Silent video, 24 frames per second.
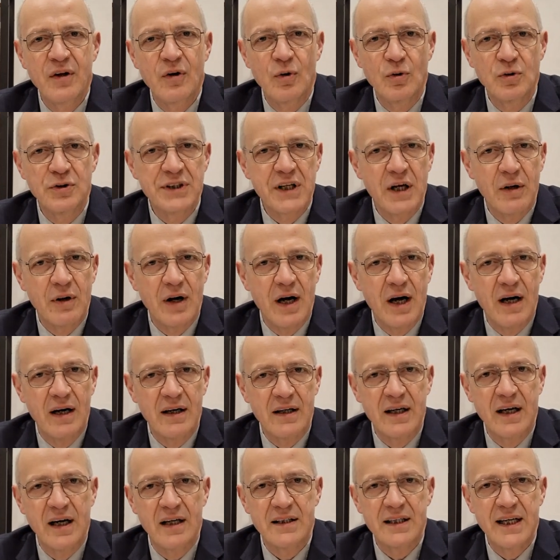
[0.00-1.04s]
also our
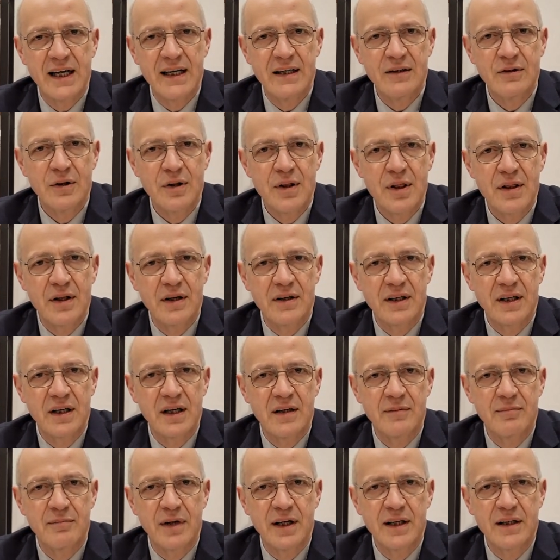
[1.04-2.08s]
gut health and
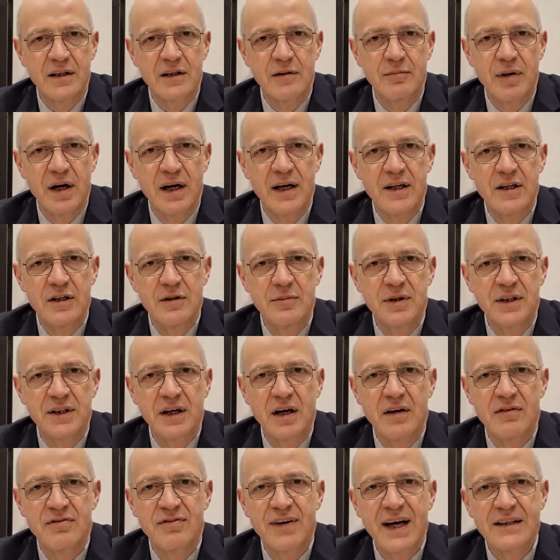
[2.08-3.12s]
gut microbiome and
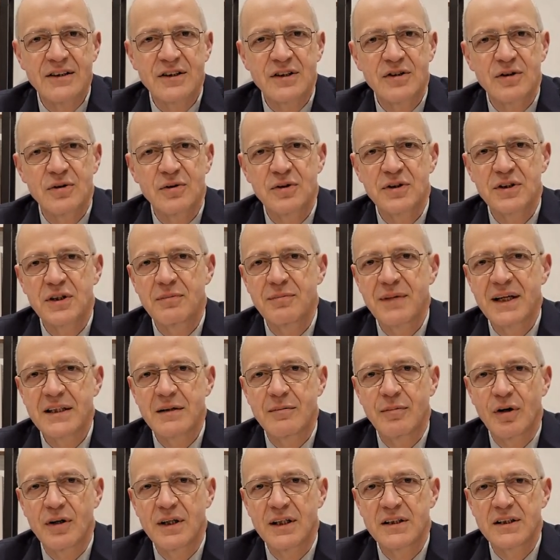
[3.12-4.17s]
our fat stores and
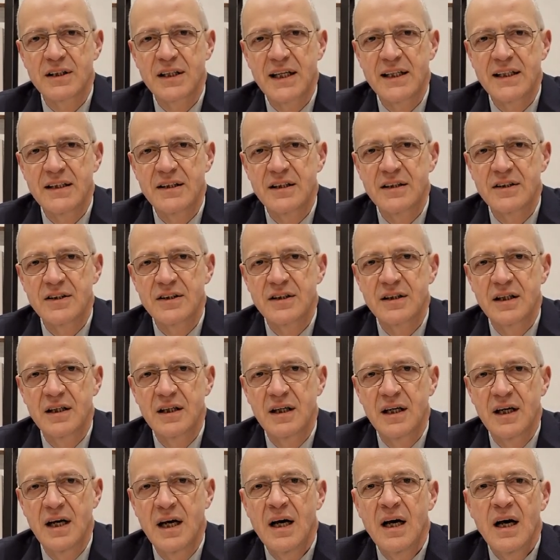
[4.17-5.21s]
metabolic status,
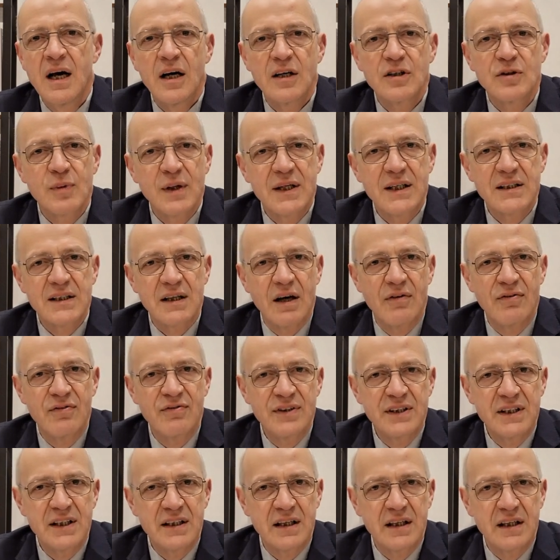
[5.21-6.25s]
as well as our
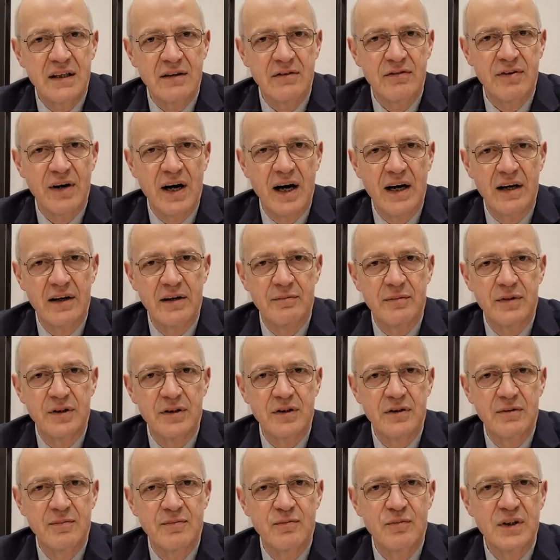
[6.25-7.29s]
physical
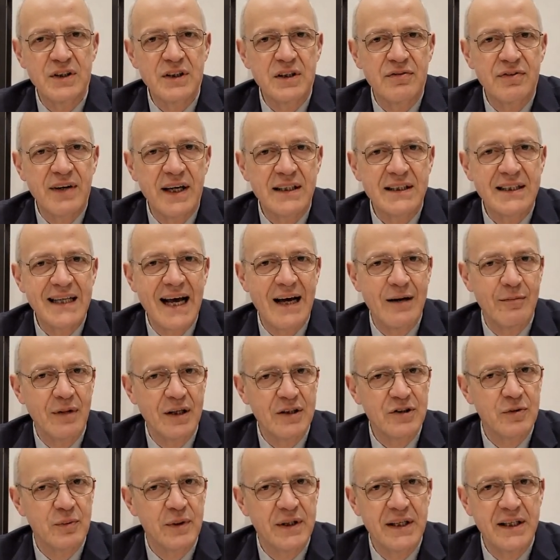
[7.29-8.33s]
environment, which affects how
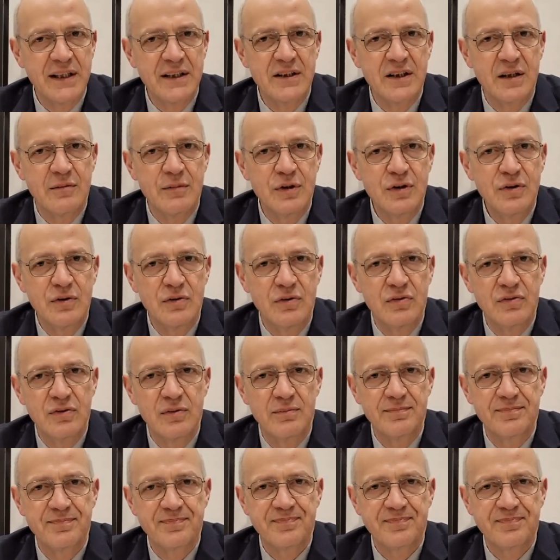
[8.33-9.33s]
much we need to move.